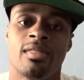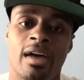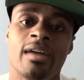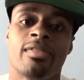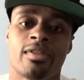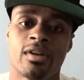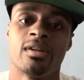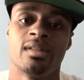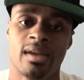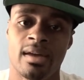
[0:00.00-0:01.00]
That
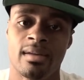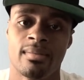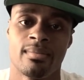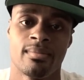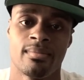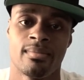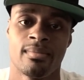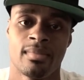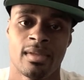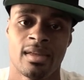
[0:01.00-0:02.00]
third day
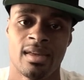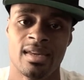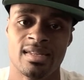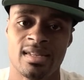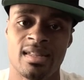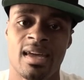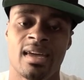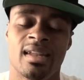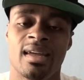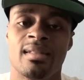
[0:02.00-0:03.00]
is the
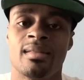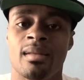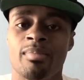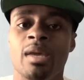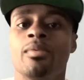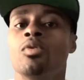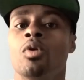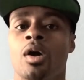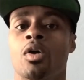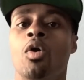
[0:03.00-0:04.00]
day that the people
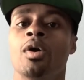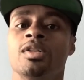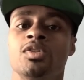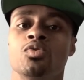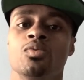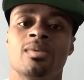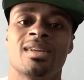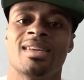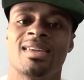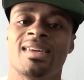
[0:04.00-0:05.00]
who are going to
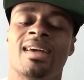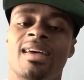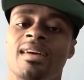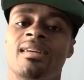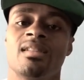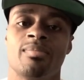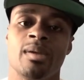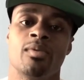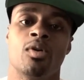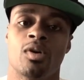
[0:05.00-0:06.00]
get ahead, the
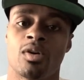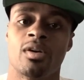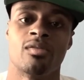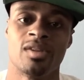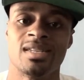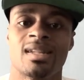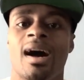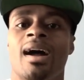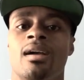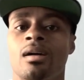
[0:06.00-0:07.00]
people who are going to reach the
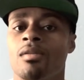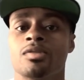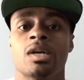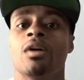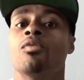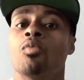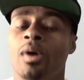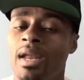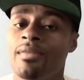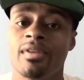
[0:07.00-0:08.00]
higher levels of
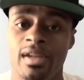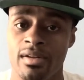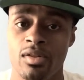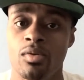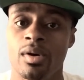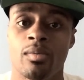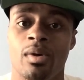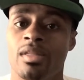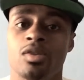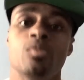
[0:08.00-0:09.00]
whatever they're doing,
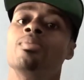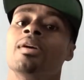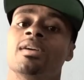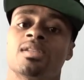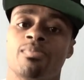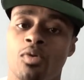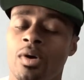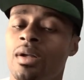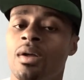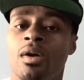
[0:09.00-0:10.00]
whether you play a
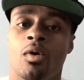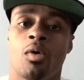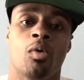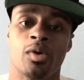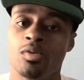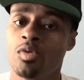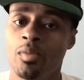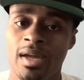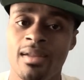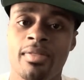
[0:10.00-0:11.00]
sport or you
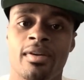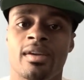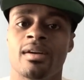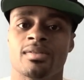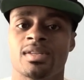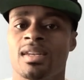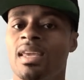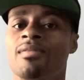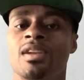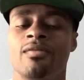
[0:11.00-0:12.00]
do anything else. And
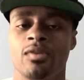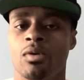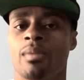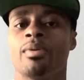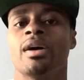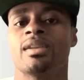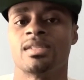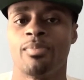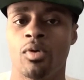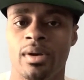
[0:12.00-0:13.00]
even if you are playing a
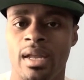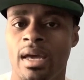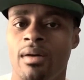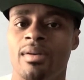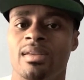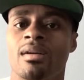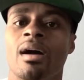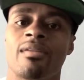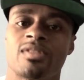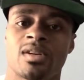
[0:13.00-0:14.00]
sport now and your
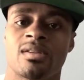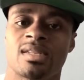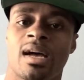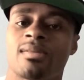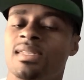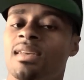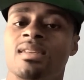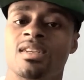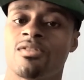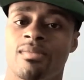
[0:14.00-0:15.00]
life turns out ten
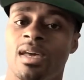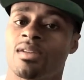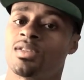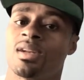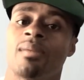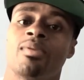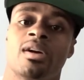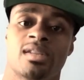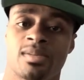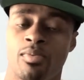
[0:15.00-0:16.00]
years from now that you're not
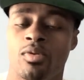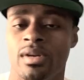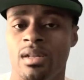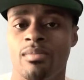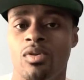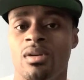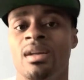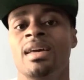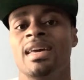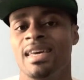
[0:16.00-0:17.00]
playing a sport anymore,
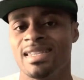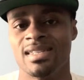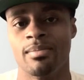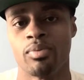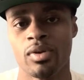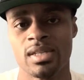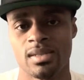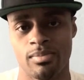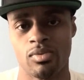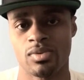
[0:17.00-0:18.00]
it's the
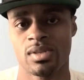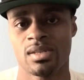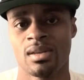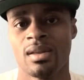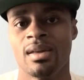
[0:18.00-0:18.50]
principles.